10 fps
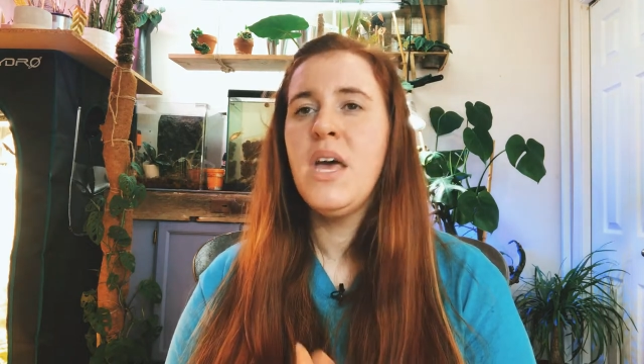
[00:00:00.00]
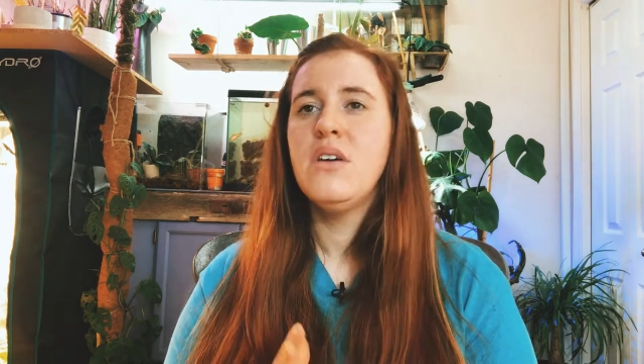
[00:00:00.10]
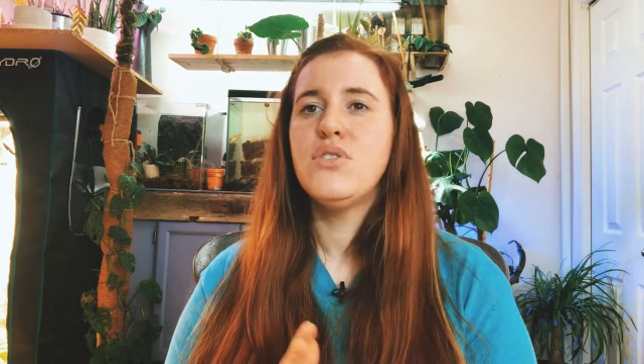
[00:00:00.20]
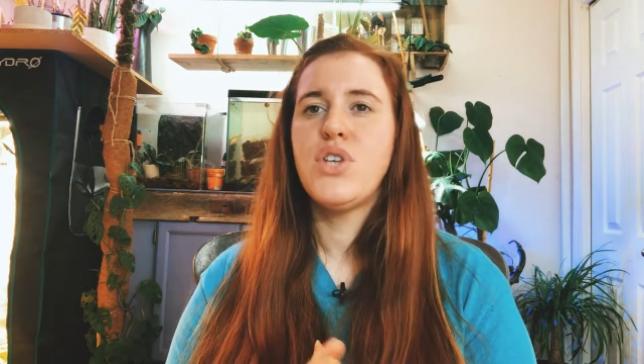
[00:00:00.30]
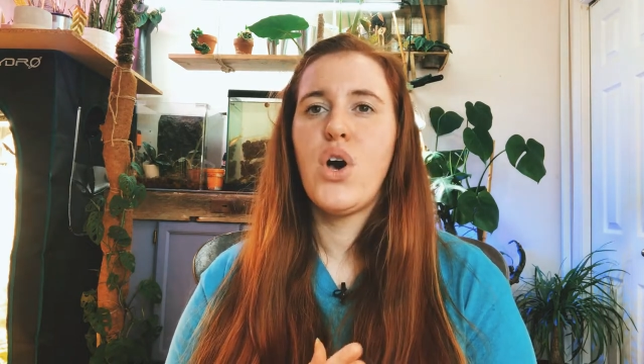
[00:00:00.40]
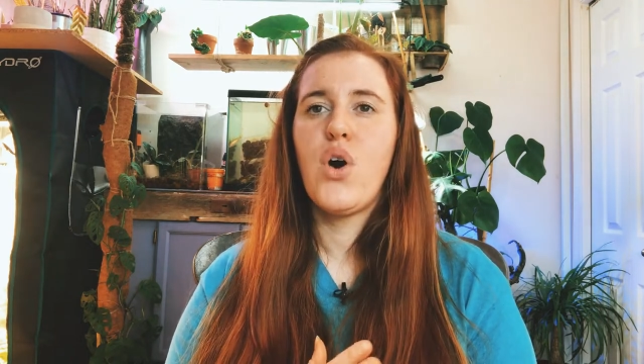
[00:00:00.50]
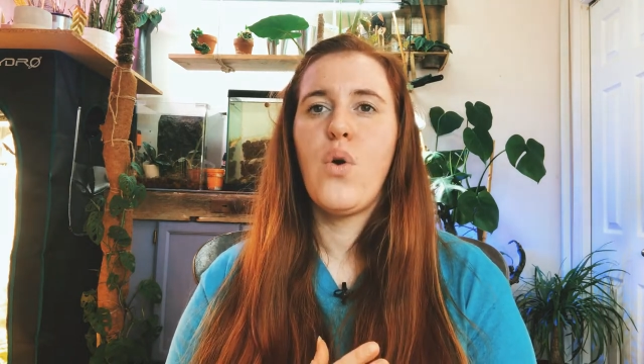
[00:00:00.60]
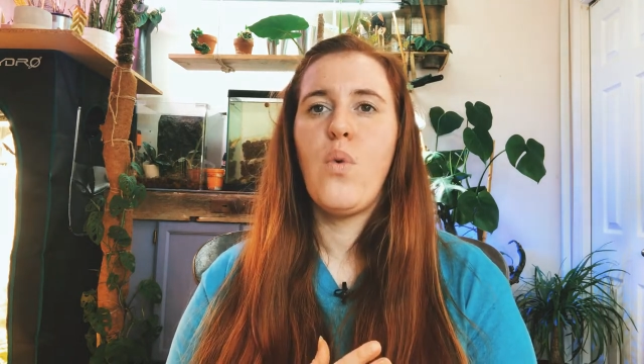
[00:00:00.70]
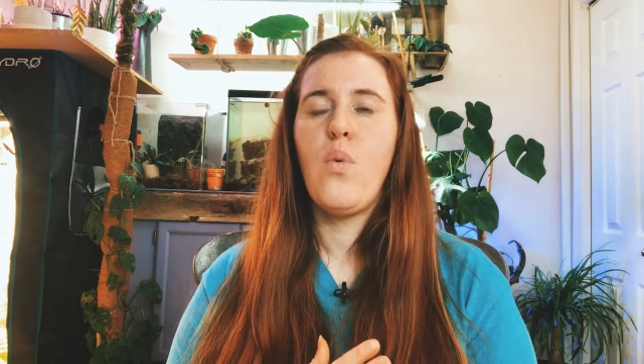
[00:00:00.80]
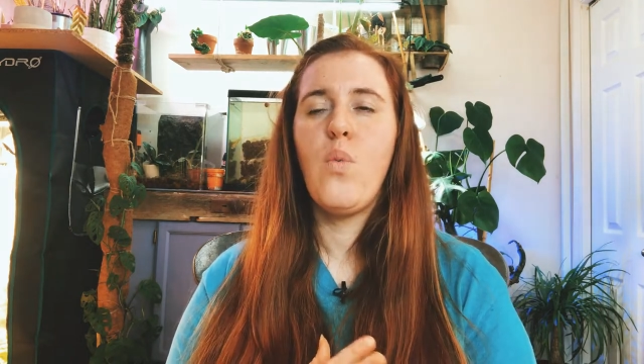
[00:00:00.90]

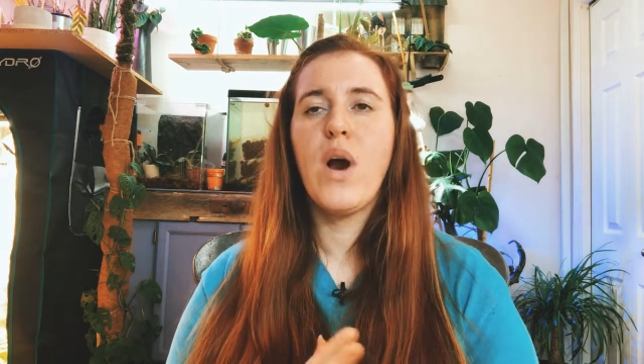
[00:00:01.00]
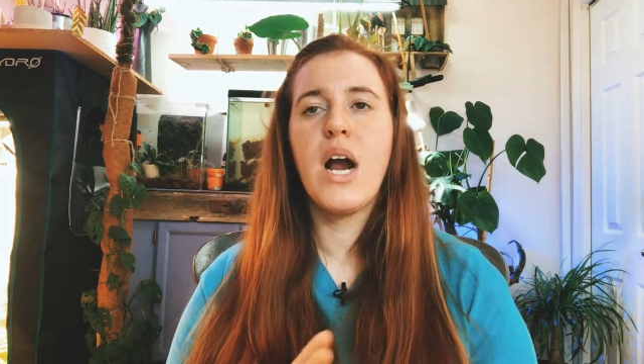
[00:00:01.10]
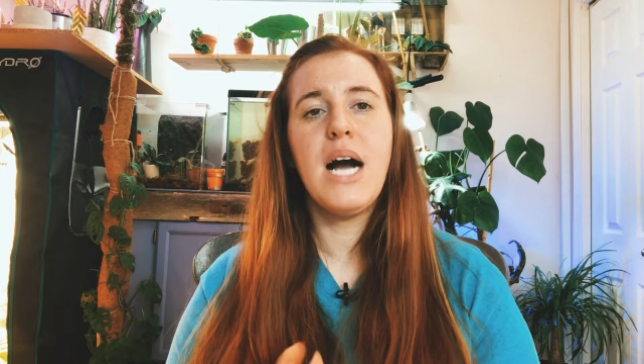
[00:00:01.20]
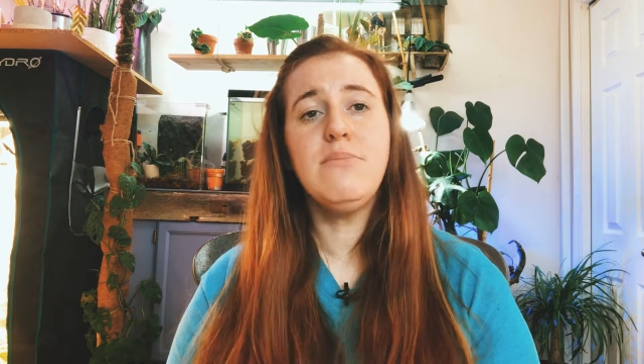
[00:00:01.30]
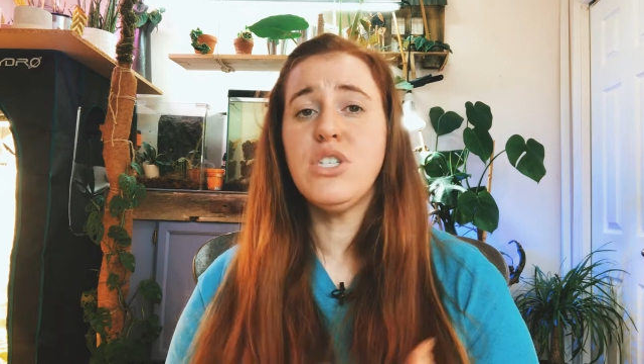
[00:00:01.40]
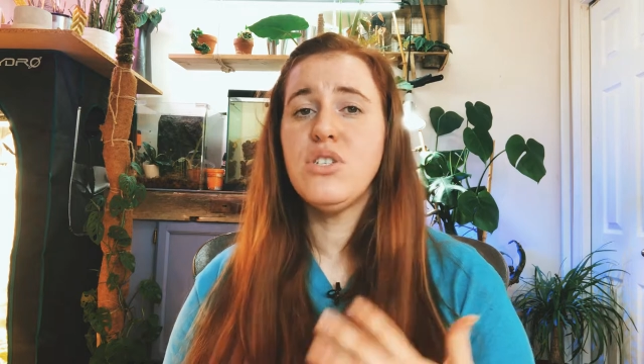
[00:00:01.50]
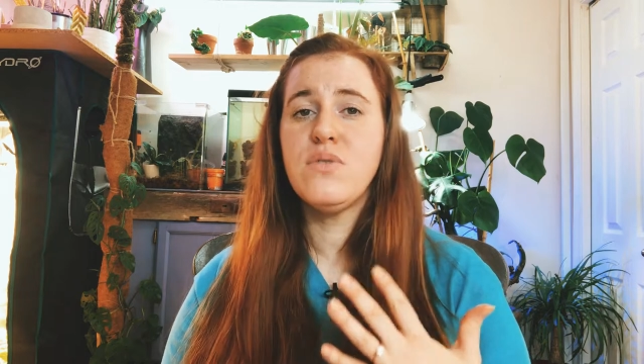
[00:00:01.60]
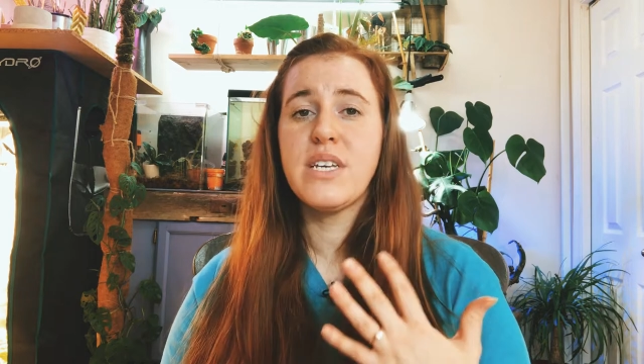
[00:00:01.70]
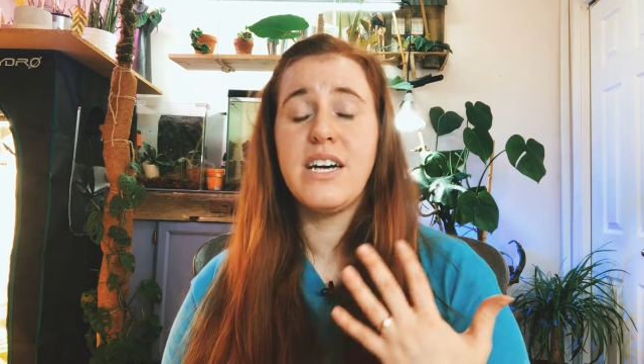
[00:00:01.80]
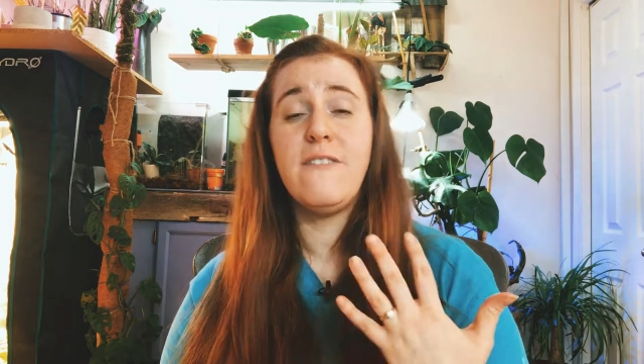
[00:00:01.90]
So where I'm just
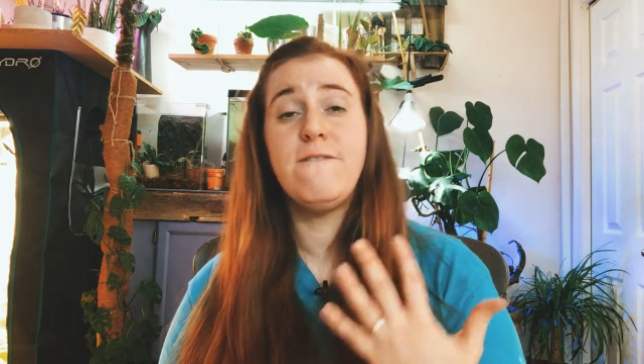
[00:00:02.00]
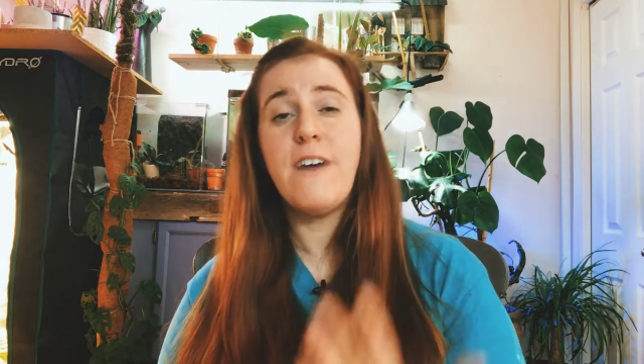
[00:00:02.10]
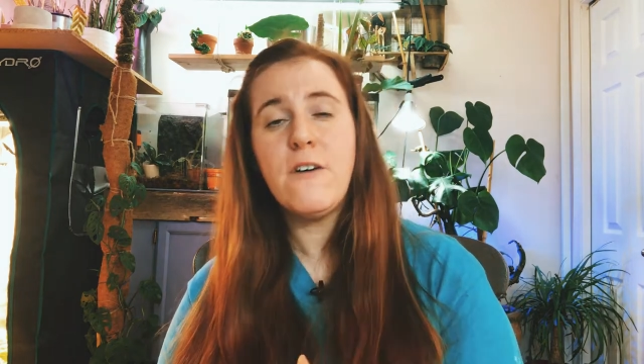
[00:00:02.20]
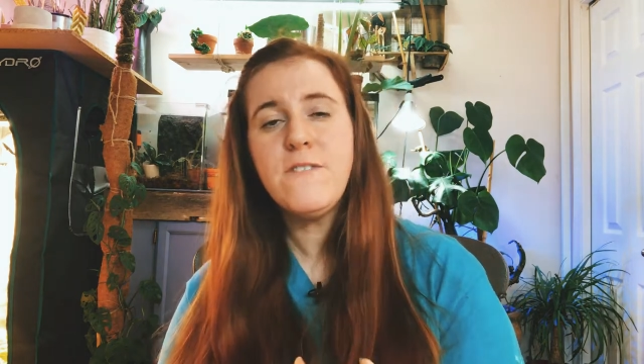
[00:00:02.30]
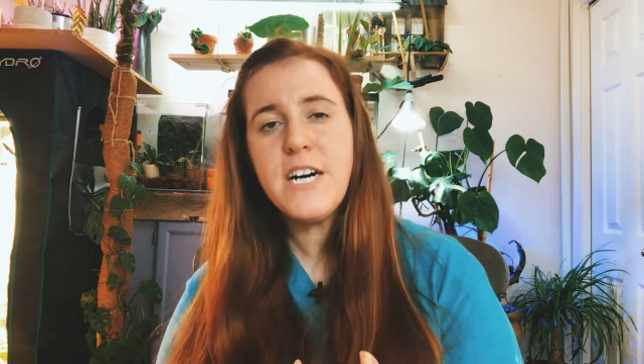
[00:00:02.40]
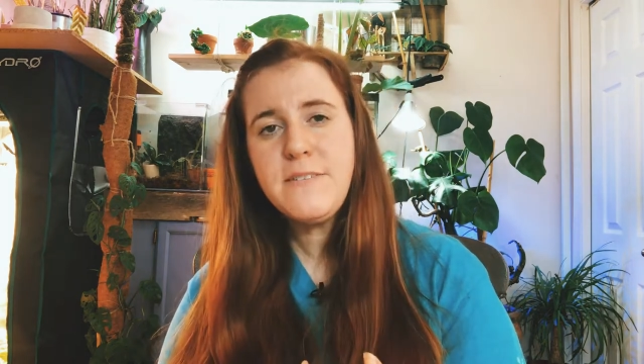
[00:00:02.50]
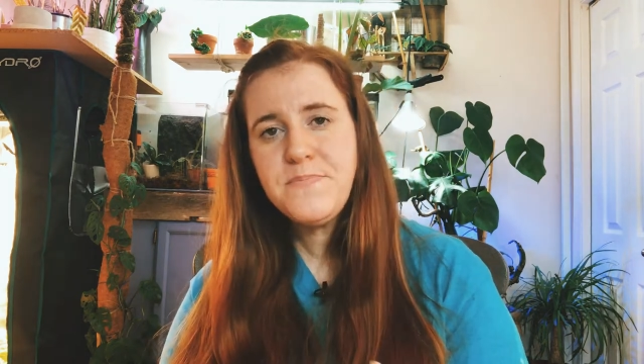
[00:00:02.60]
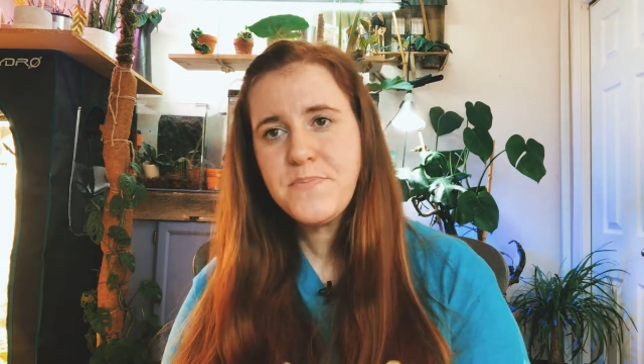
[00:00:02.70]
using alfalfa,